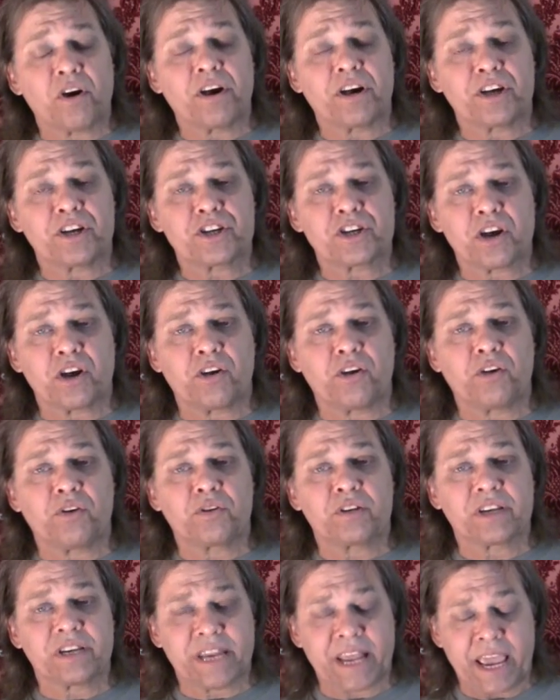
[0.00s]
we're going to
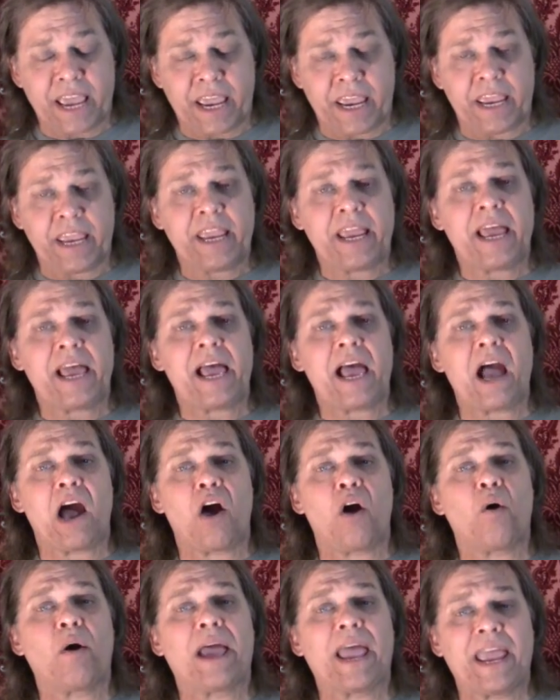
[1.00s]
show you today
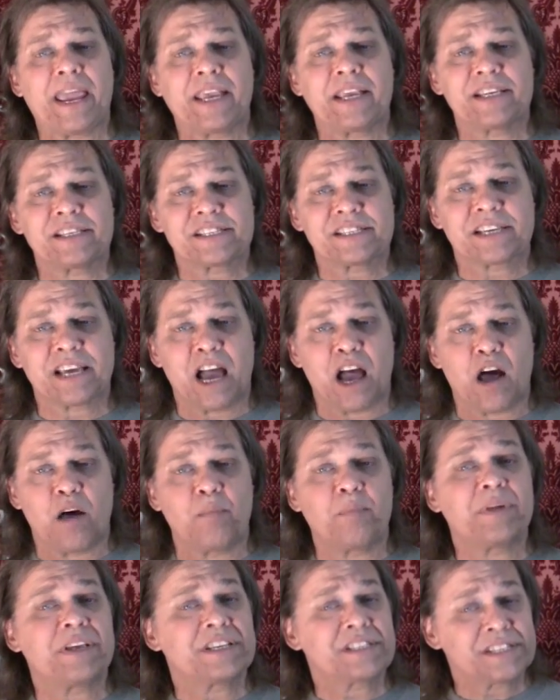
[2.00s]
how Angus
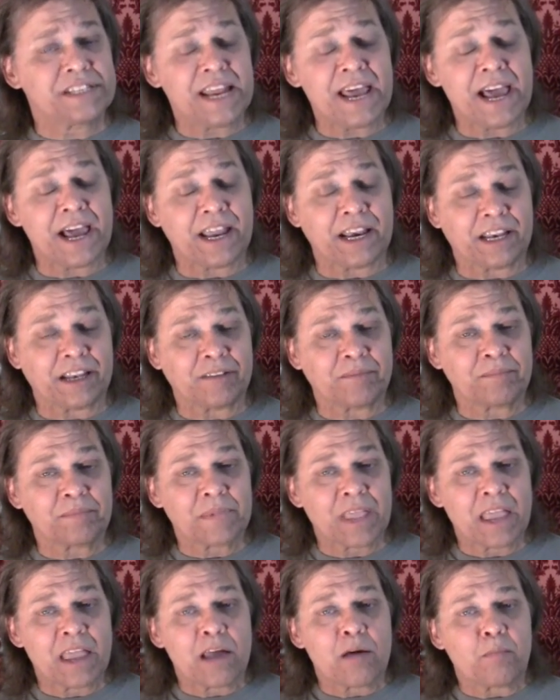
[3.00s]
Scumm is done.
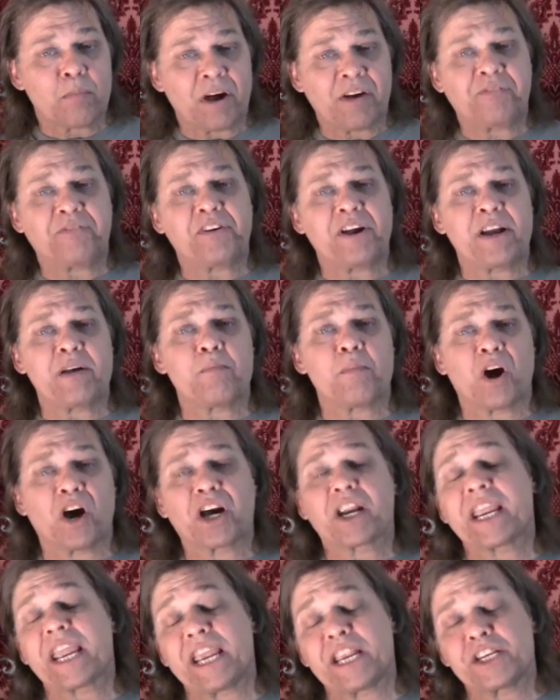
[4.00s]
My
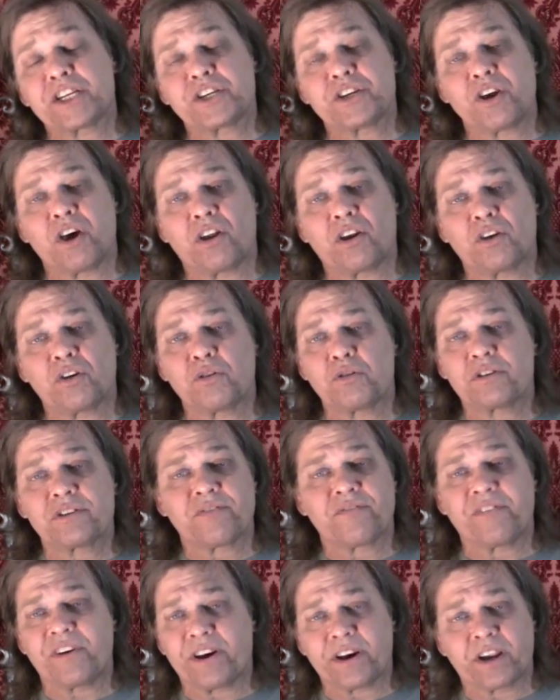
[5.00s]
friend Mark
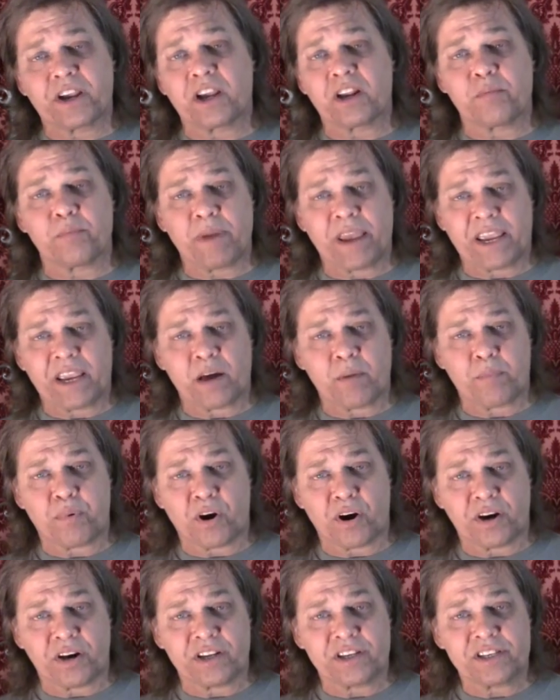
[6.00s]
Angenola, who's a very good
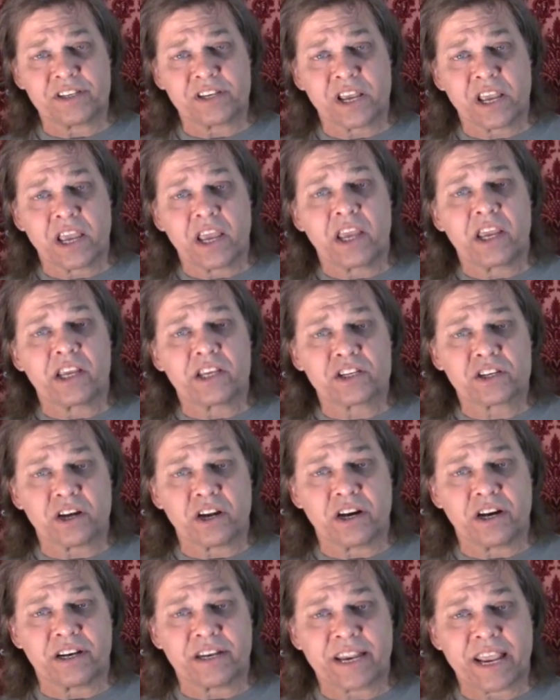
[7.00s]
makeup artist,
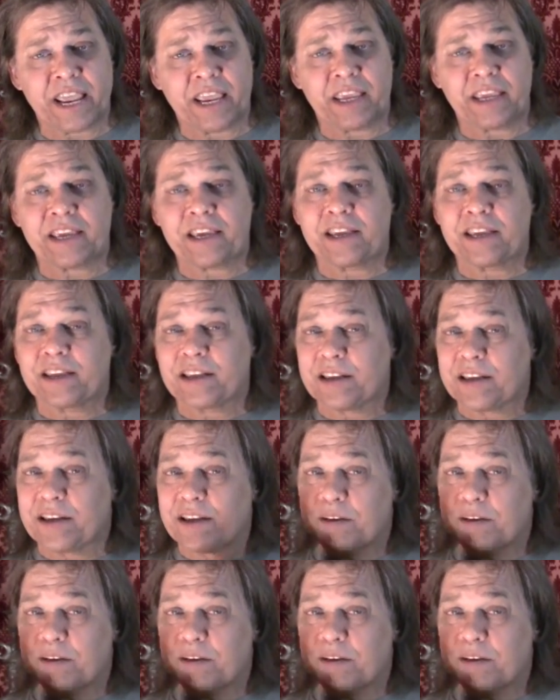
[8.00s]
is going to take